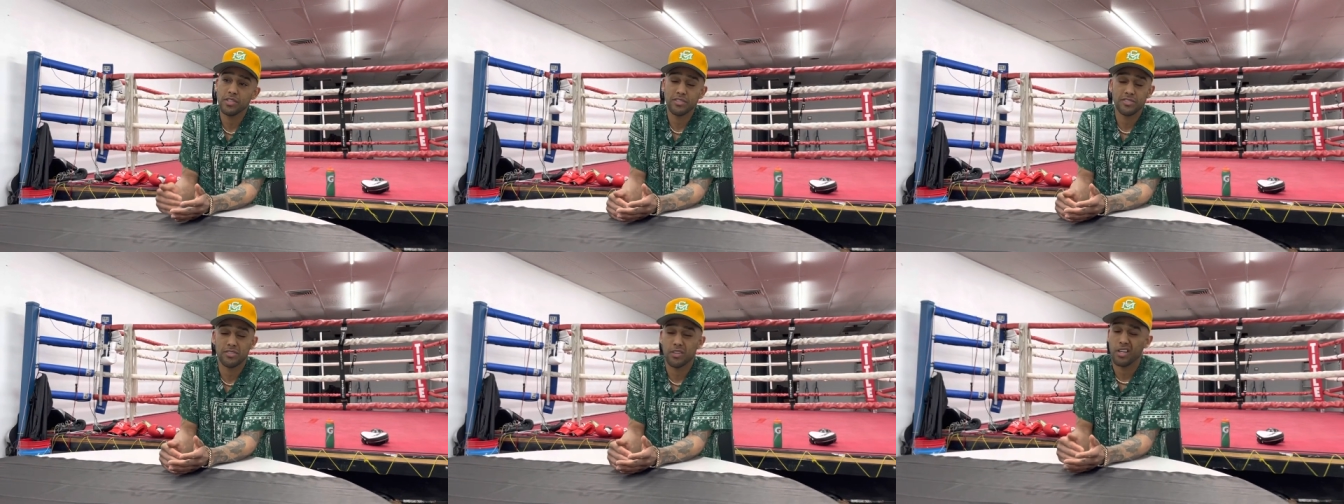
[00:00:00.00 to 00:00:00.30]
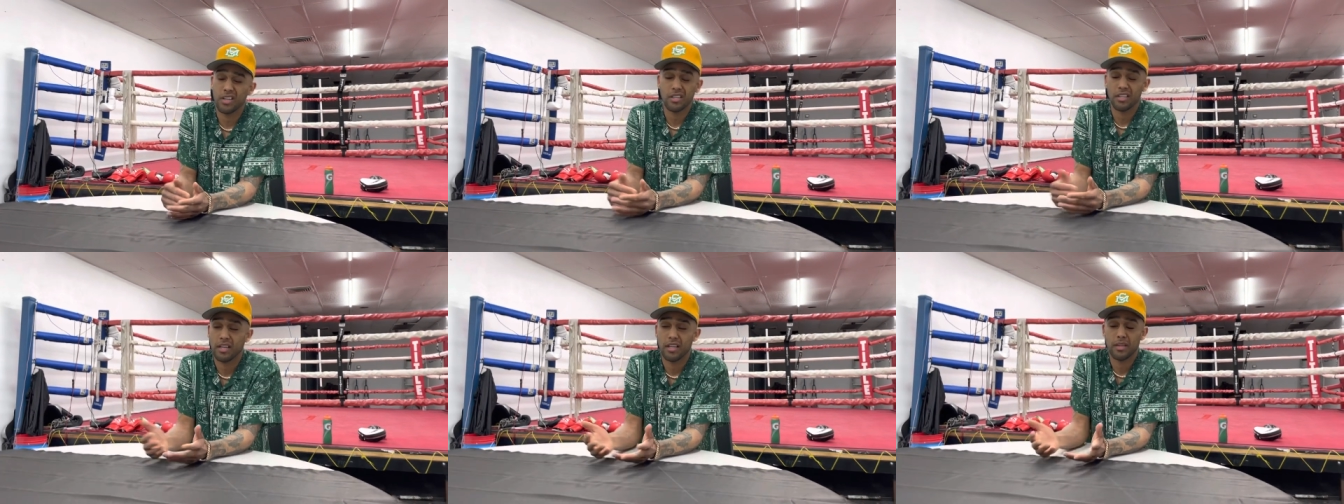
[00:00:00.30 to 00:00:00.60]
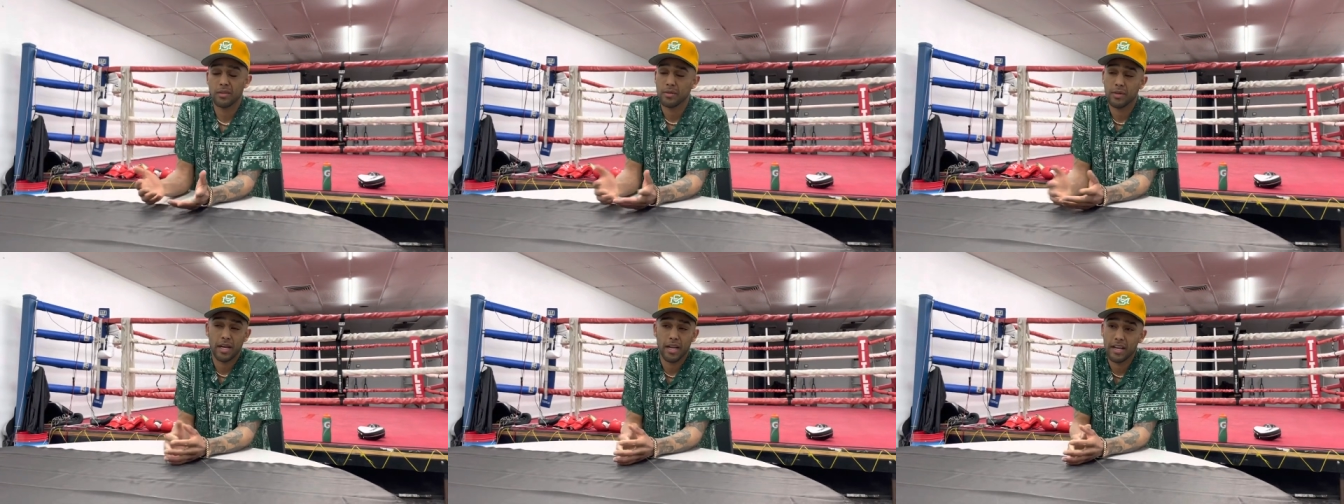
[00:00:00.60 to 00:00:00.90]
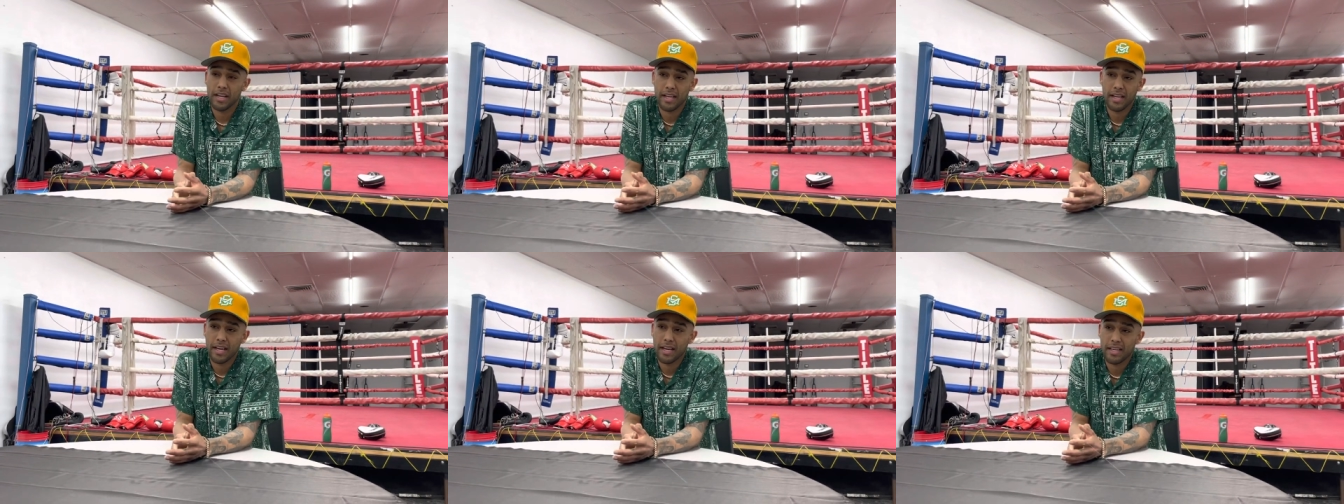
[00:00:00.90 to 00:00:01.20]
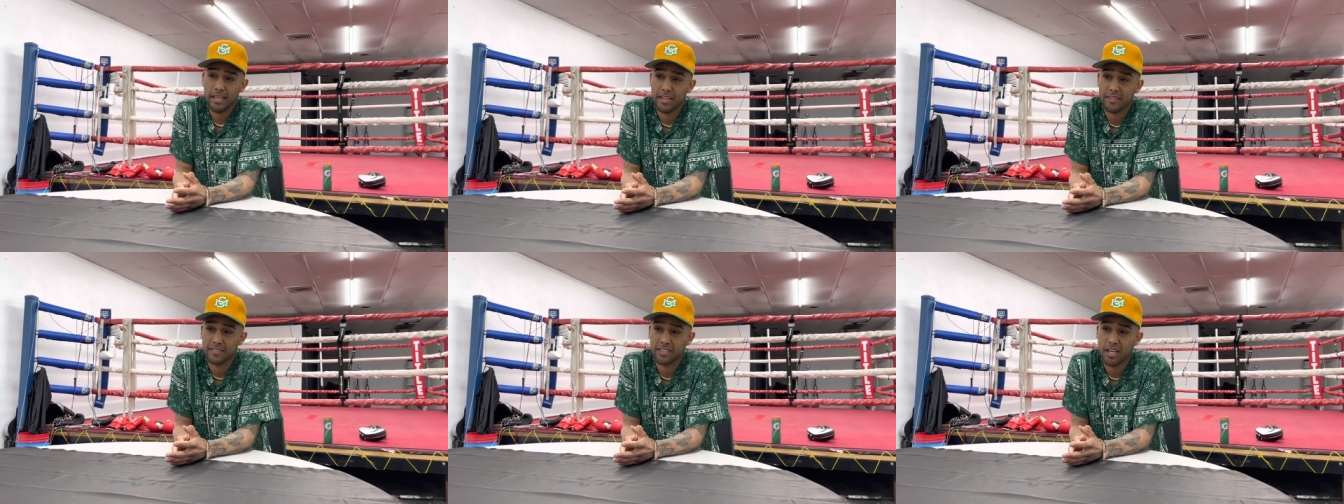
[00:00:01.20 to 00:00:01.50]
So I didn't
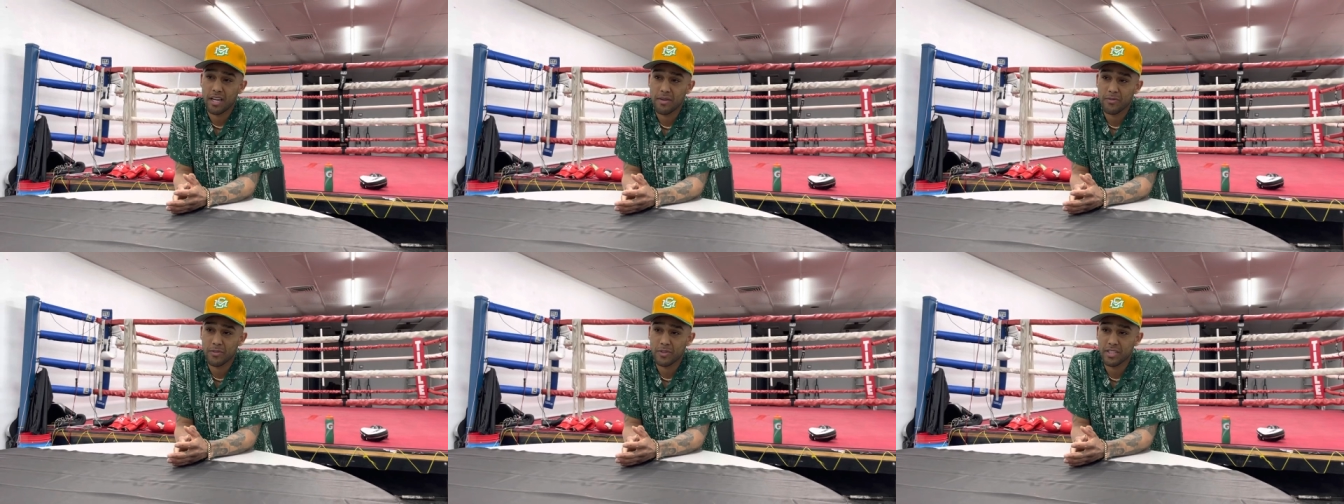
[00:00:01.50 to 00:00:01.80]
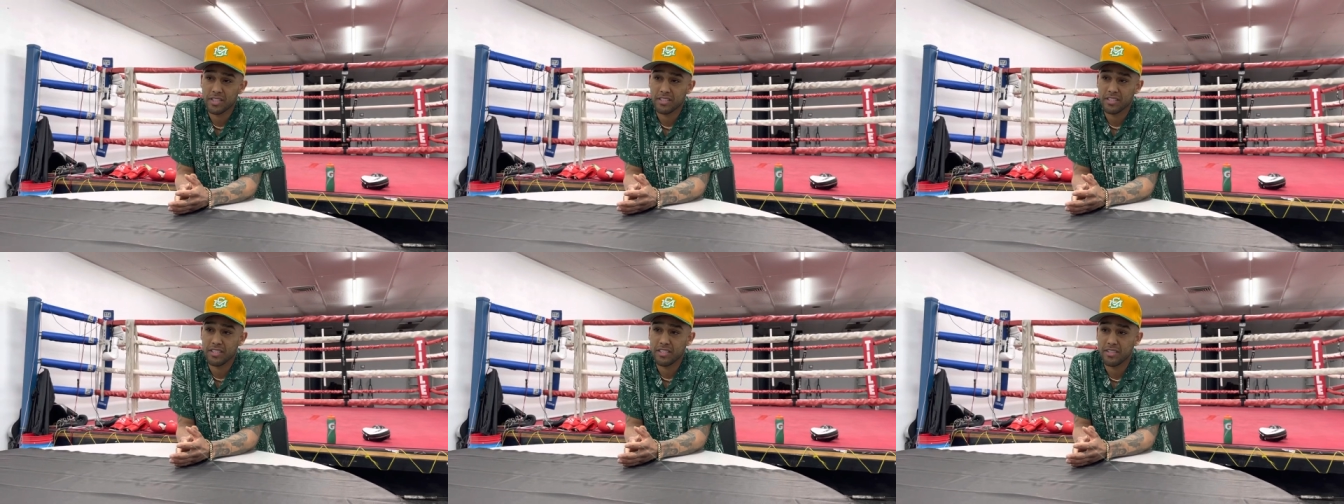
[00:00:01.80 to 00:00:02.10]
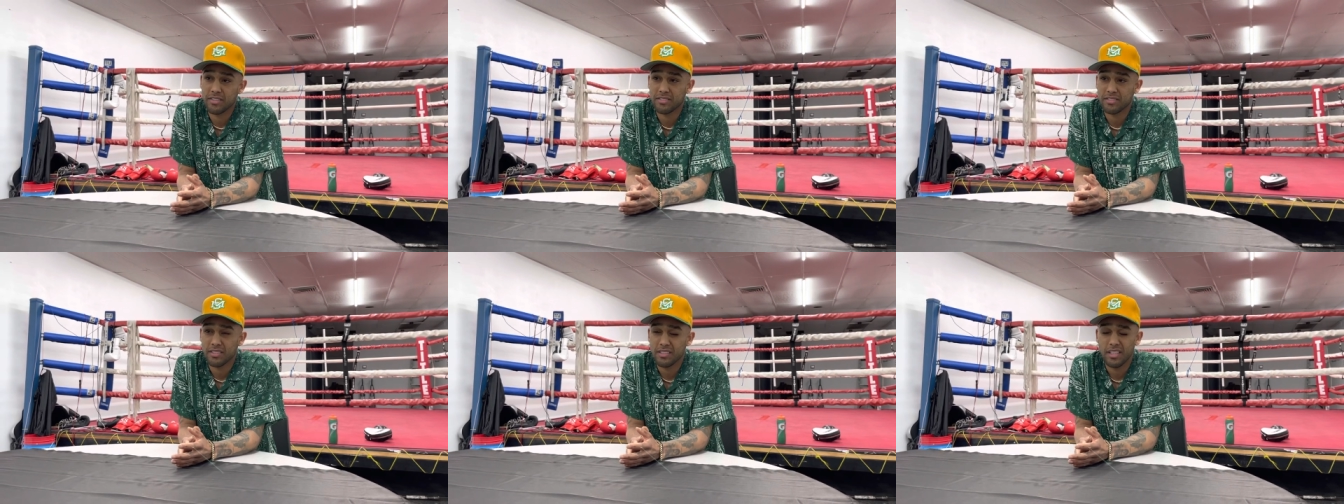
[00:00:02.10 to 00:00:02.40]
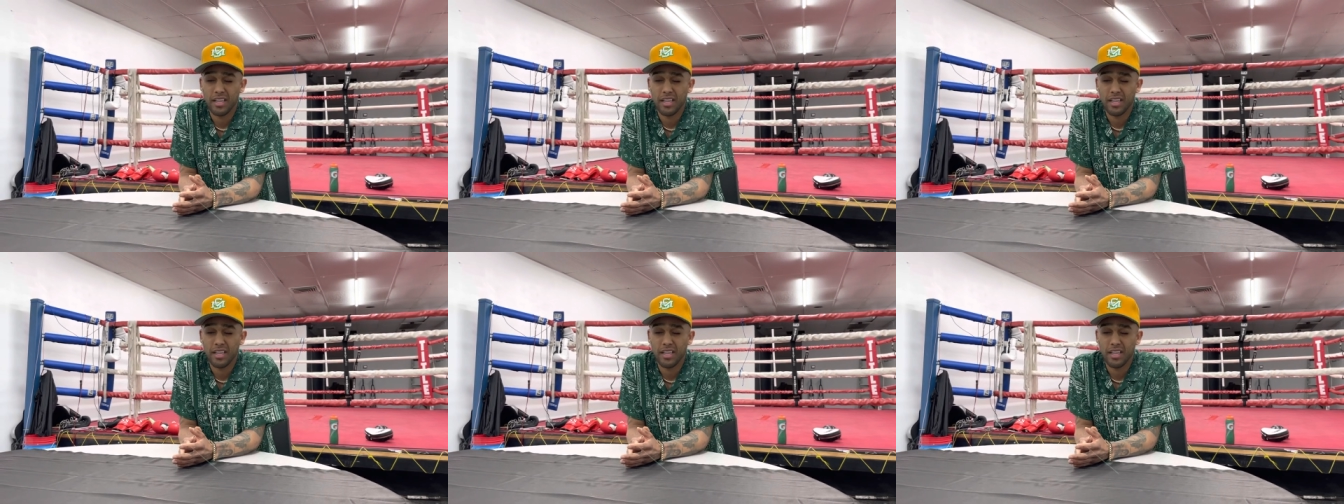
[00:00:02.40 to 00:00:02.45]
have time for anything else.